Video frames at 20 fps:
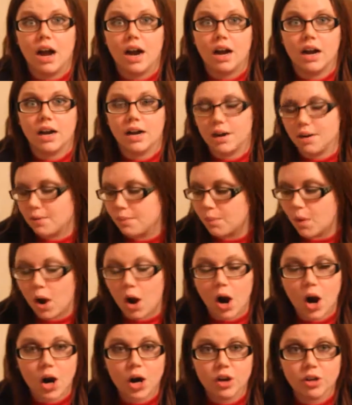Uh,
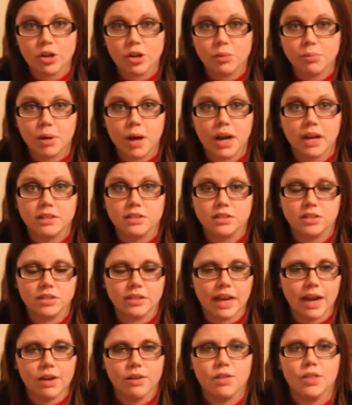our litter box is
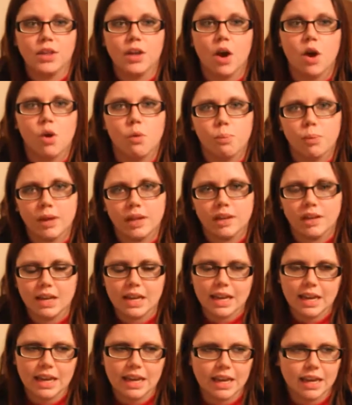out in the open
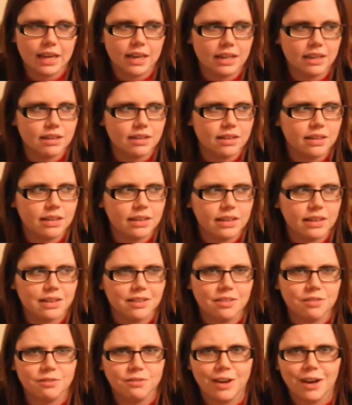and
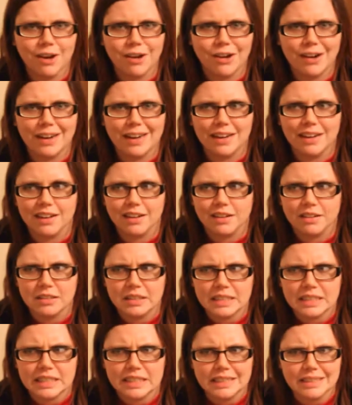it's very
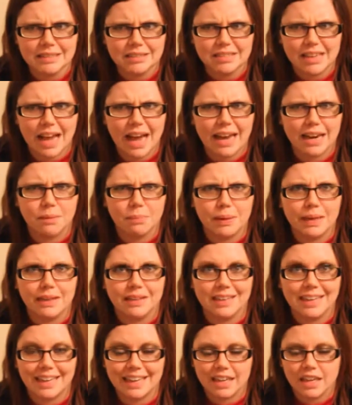
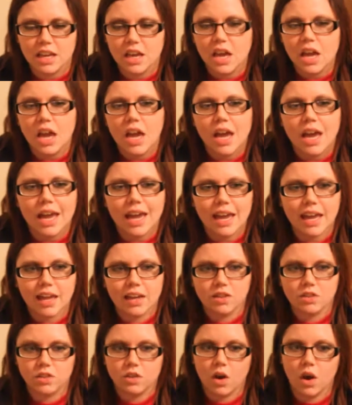unappealing.
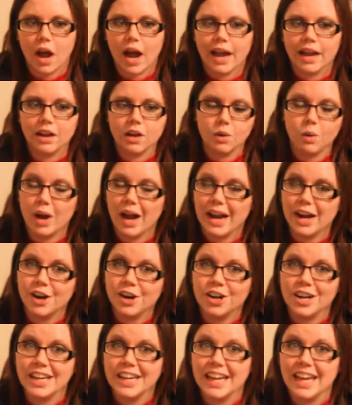And so I
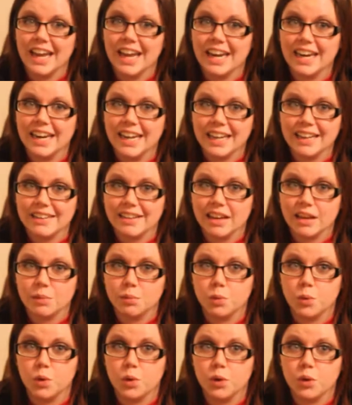acquired an end
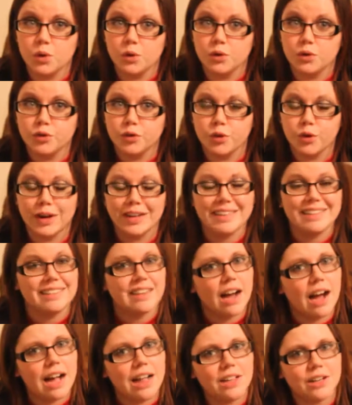table for a
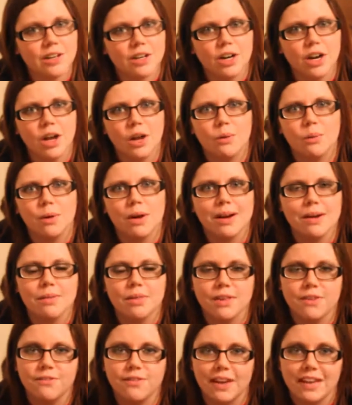dollar on one of
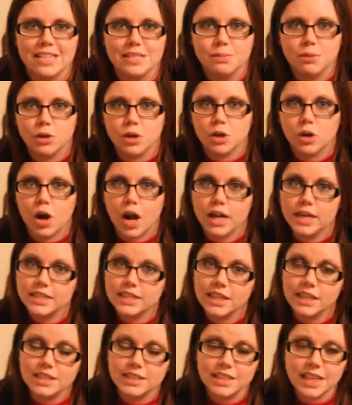the Facebook garage
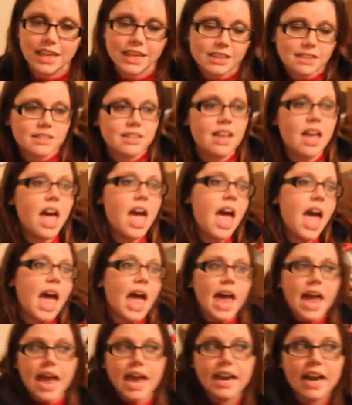sale sites
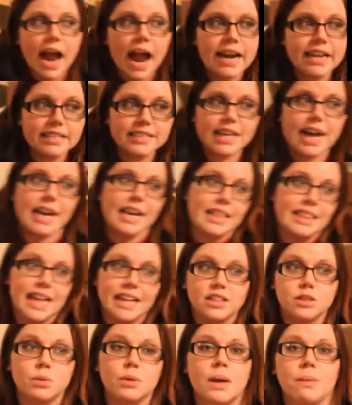and I decided
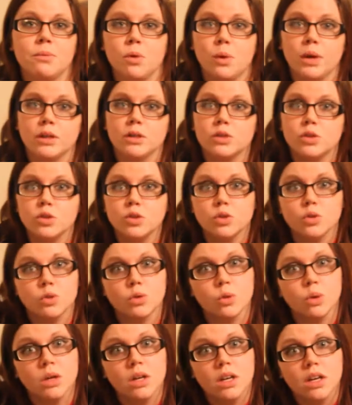that's what I'm going
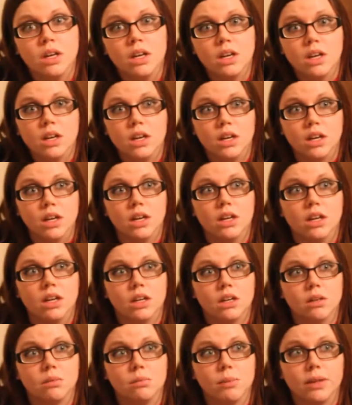
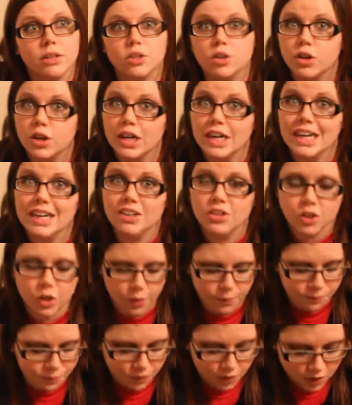to turn it
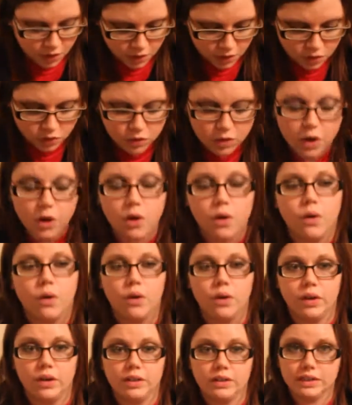into.
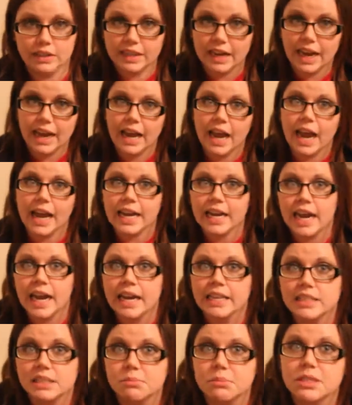So Today I
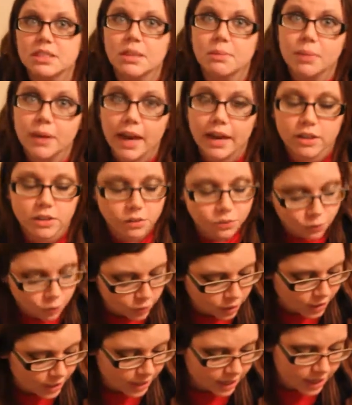got some supplies
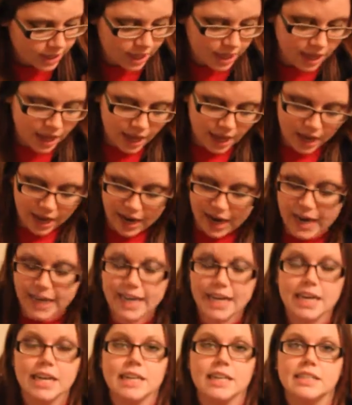for it. I
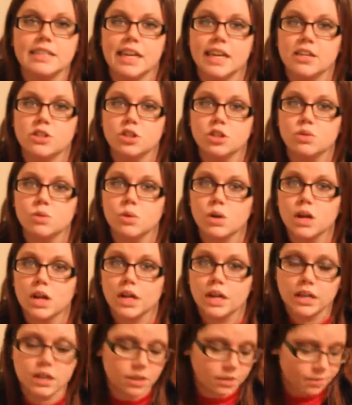needed a tension rod